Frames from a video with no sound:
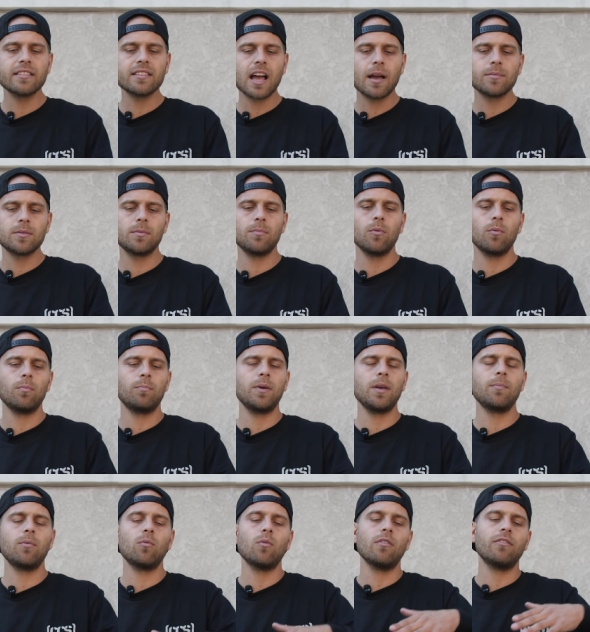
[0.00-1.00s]
of times people,
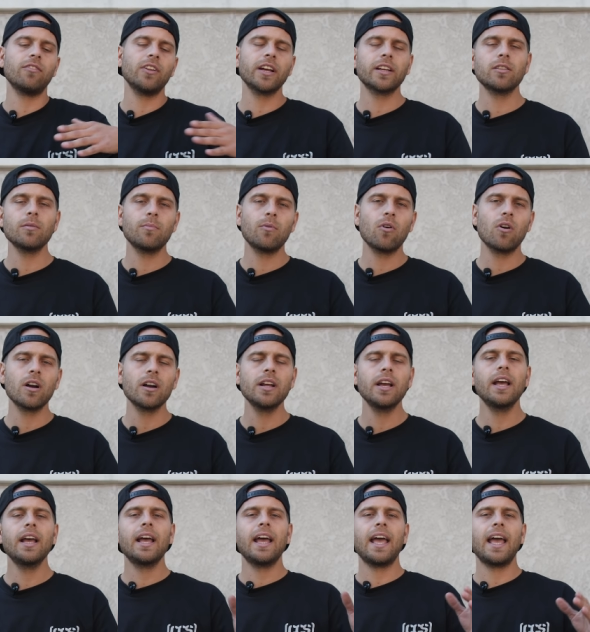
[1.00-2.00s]
people will flick the board
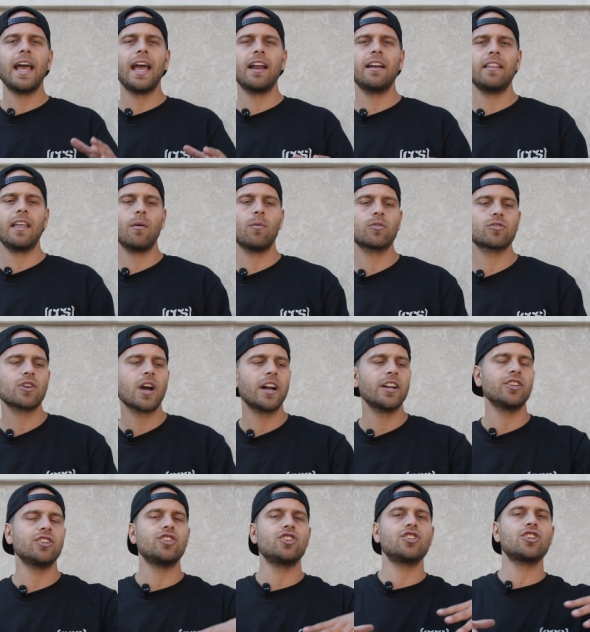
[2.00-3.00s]
and they will try
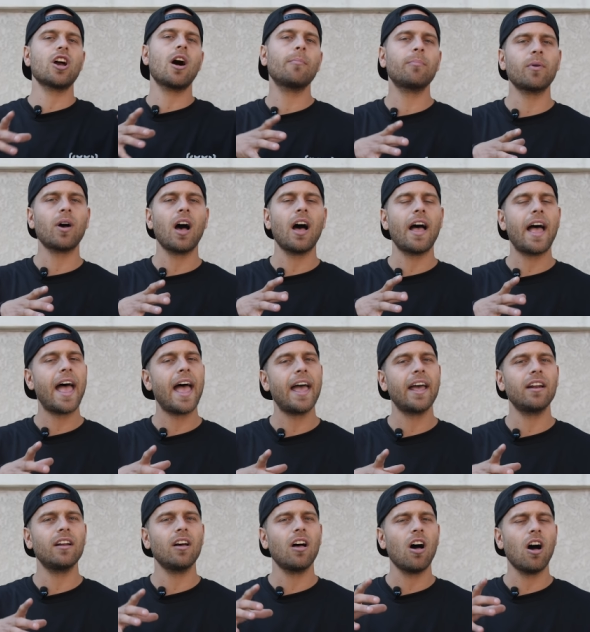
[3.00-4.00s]
to jump
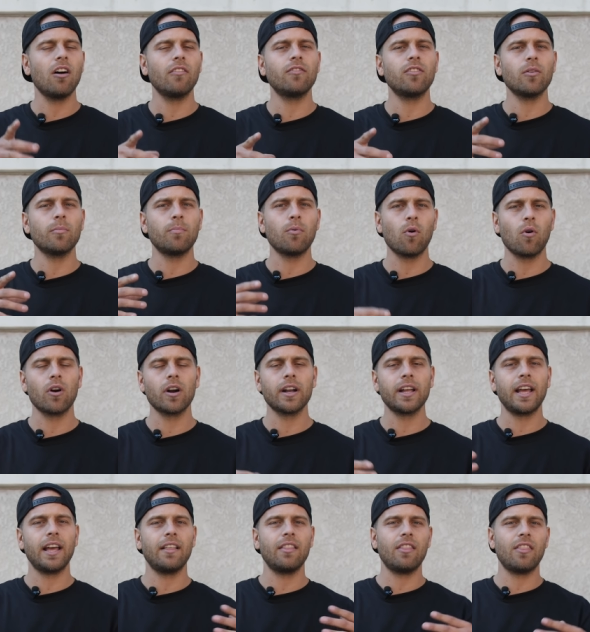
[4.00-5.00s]
ahead of the
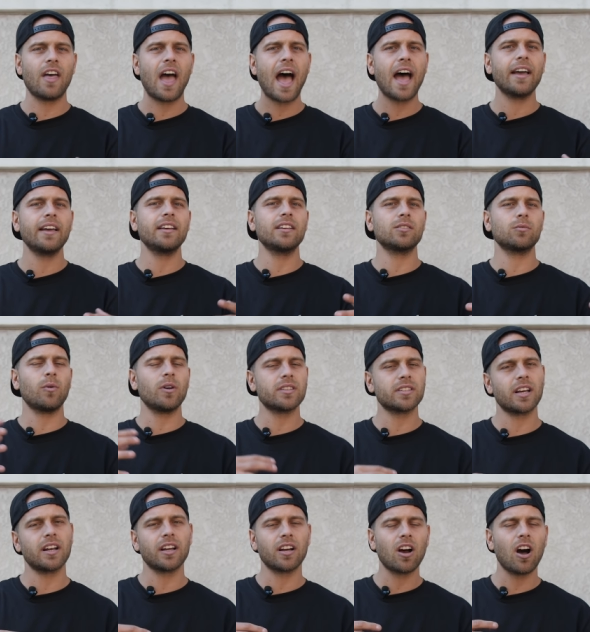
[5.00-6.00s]
board, and that is what's
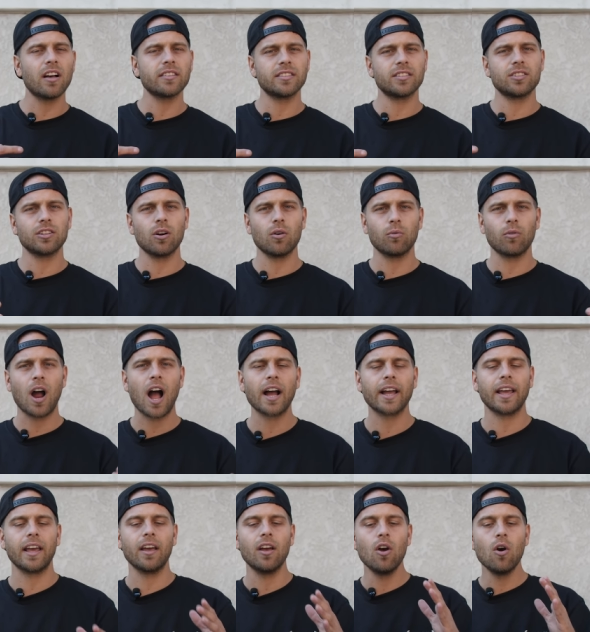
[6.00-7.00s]
gonna cause it to go rocket.